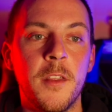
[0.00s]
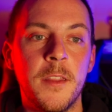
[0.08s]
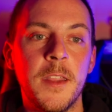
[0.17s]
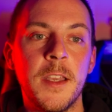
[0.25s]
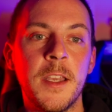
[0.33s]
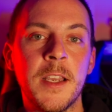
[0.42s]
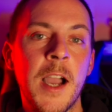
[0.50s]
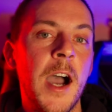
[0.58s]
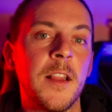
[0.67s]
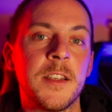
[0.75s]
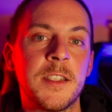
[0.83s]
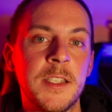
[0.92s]
the
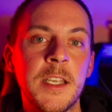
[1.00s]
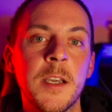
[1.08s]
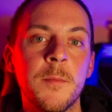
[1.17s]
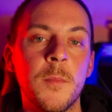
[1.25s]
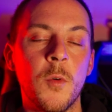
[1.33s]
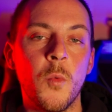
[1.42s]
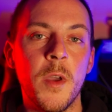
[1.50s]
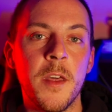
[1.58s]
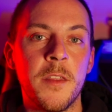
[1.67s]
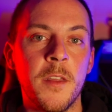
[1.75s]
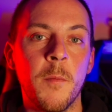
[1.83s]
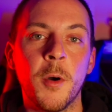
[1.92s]
Colosseum
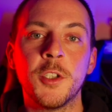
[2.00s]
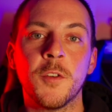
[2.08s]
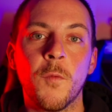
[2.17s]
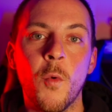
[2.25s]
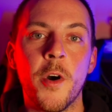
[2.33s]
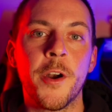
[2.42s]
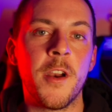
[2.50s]
with a bunch of water